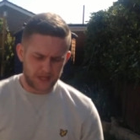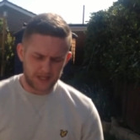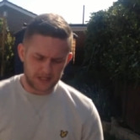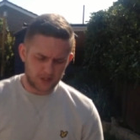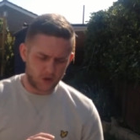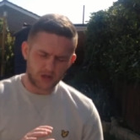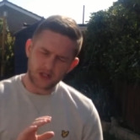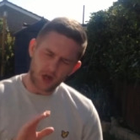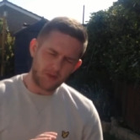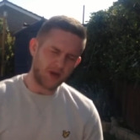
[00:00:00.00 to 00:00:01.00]
it's taught
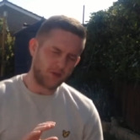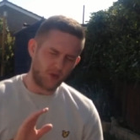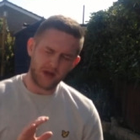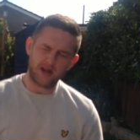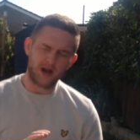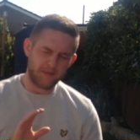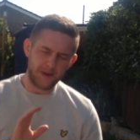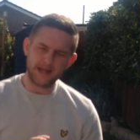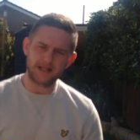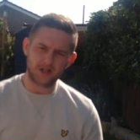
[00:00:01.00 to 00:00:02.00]
so many
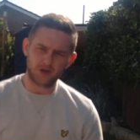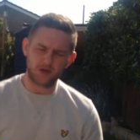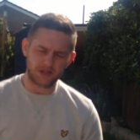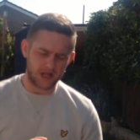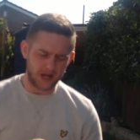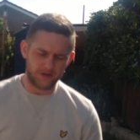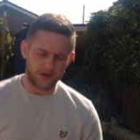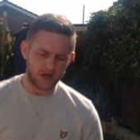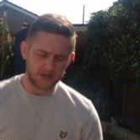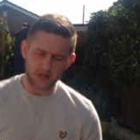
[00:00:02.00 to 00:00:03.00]
amazing stories, and I love
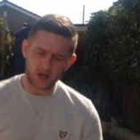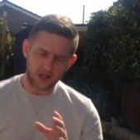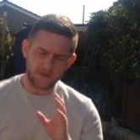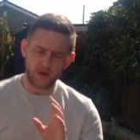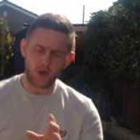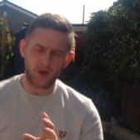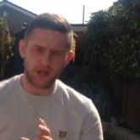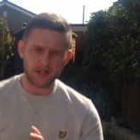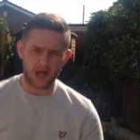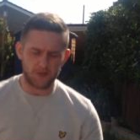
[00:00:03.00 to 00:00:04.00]
it. I'll give you a quick
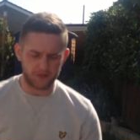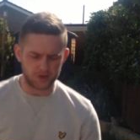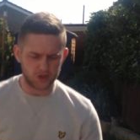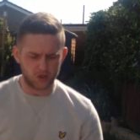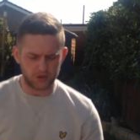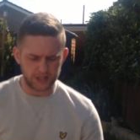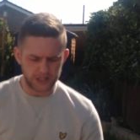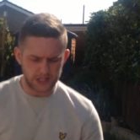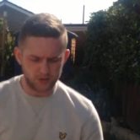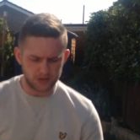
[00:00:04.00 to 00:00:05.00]
example of a story.
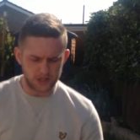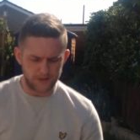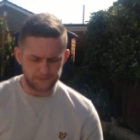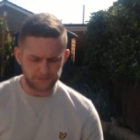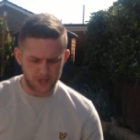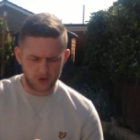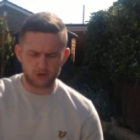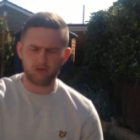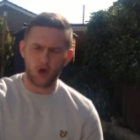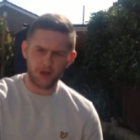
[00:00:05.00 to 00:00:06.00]
She was
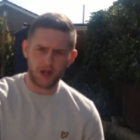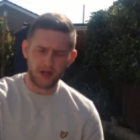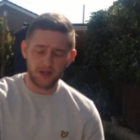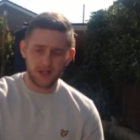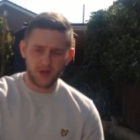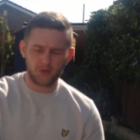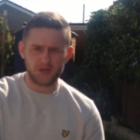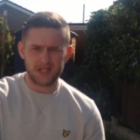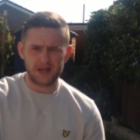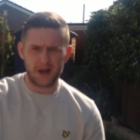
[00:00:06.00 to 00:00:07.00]
Rhonda
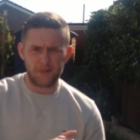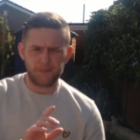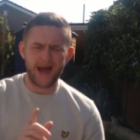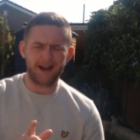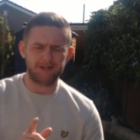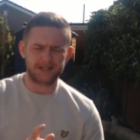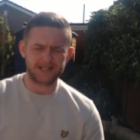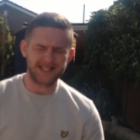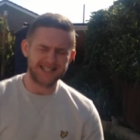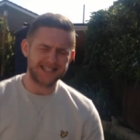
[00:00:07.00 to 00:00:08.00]
was in Paris,
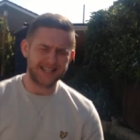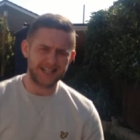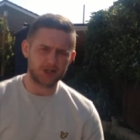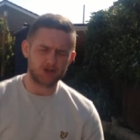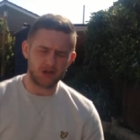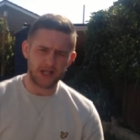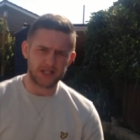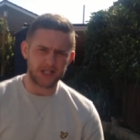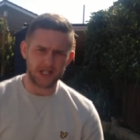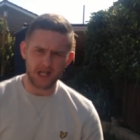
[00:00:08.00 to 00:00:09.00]
and she seen a dress
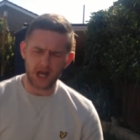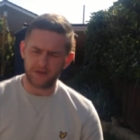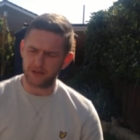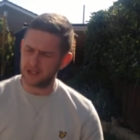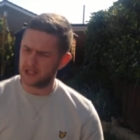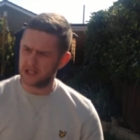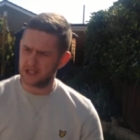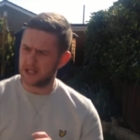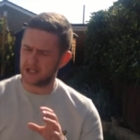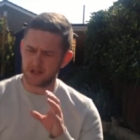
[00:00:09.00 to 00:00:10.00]
that she loved, and she
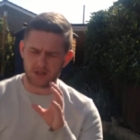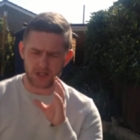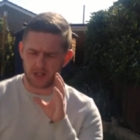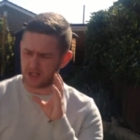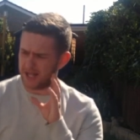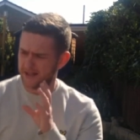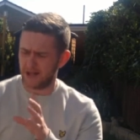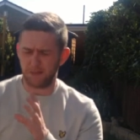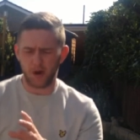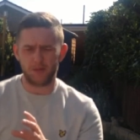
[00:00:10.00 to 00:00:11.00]
said that she just, in
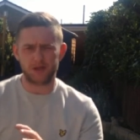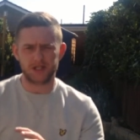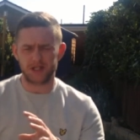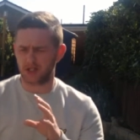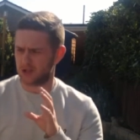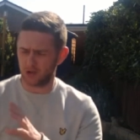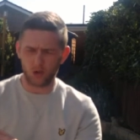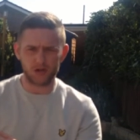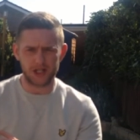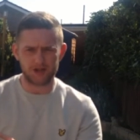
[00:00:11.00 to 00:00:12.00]
that moment, she just
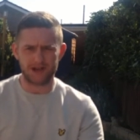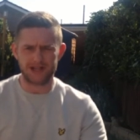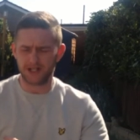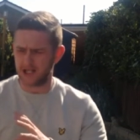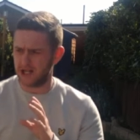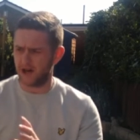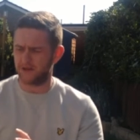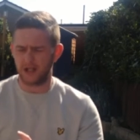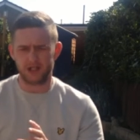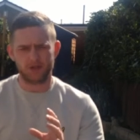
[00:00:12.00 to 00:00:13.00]
adored that dress, and she
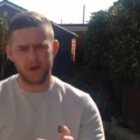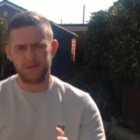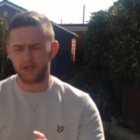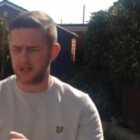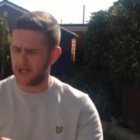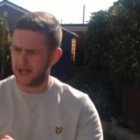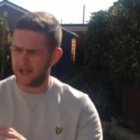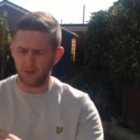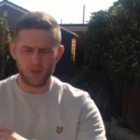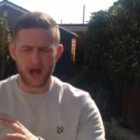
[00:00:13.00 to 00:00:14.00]
loved it, and she remembered just
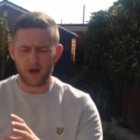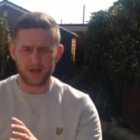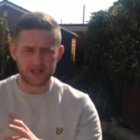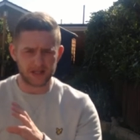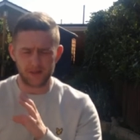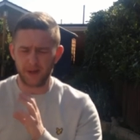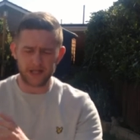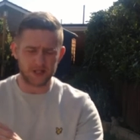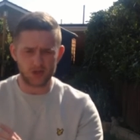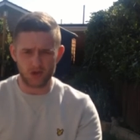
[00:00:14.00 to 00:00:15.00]
saying, wow, that's an
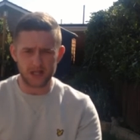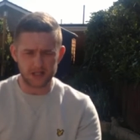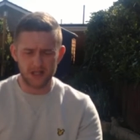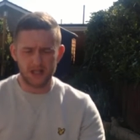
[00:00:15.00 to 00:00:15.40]
amazing dress,